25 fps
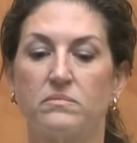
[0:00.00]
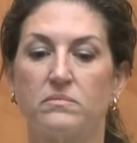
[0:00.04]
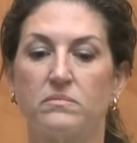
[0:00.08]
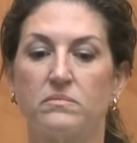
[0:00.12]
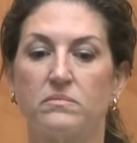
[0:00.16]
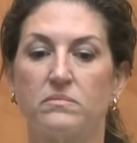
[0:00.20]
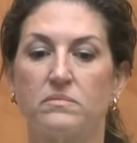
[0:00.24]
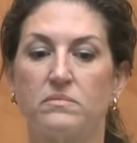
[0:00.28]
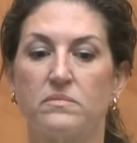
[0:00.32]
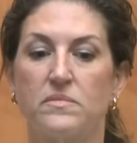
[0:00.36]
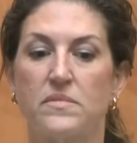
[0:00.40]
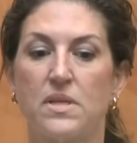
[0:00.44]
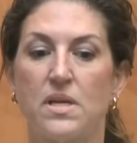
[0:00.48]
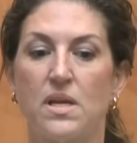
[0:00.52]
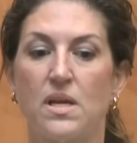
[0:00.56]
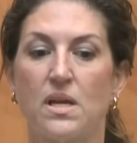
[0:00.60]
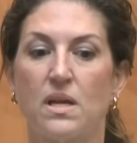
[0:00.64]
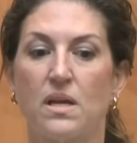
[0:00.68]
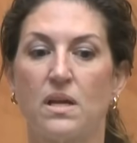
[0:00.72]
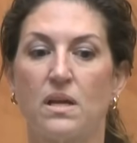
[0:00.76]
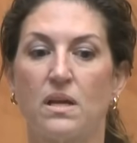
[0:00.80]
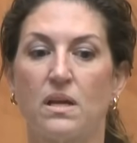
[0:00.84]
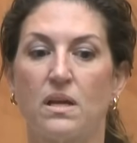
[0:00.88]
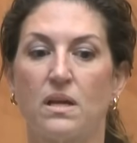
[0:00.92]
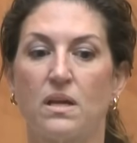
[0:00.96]

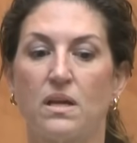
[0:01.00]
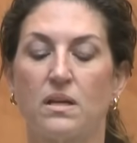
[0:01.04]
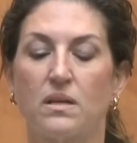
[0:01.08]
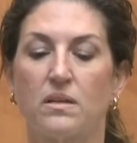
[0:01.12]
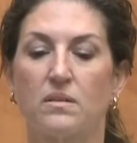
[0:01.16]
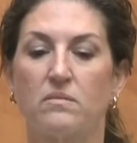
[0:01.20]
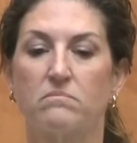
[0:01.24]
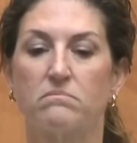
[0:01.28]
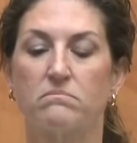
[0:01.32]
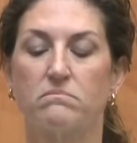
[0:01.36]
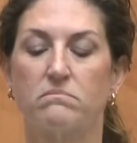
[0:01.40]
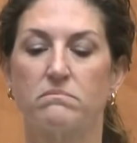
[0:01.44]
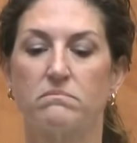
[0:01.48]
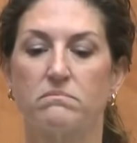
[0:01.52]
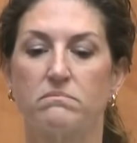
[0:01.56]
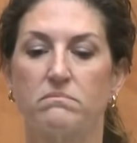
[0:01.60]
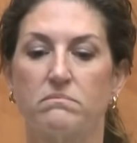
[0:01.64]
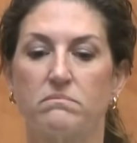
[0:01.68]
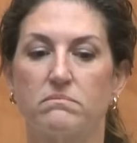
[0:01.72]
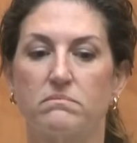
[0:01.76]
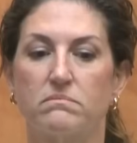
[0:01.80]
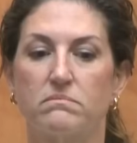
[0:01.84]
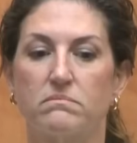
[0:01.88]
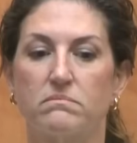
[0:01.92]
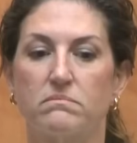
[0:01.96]

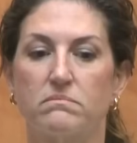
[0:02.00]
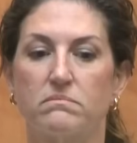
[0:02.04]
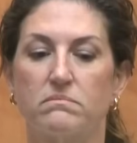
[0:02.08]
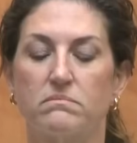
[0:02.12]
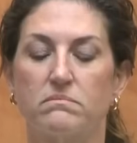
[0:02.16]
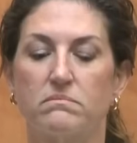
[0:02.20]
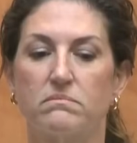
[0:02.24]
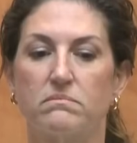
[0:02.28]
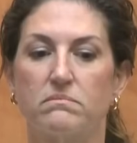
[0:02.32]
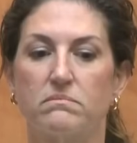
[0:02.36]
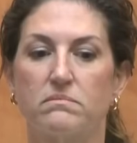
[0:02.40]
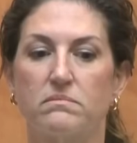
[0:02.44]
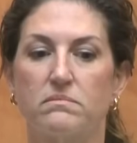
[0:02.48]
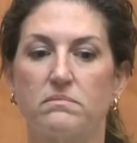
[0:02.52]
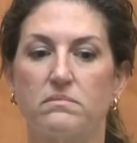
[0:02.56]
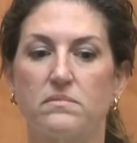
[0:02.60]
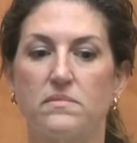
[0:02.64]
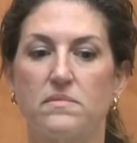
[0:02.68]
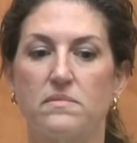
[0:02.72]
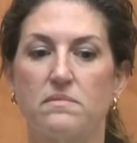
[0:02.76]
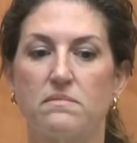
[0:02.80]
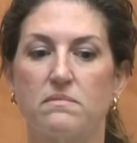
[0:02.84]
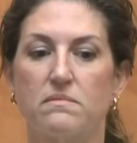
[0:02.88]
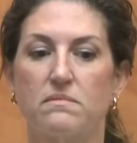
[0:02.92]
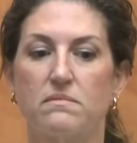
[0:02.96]

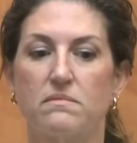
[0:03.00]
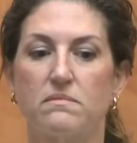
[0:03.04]
[no speech]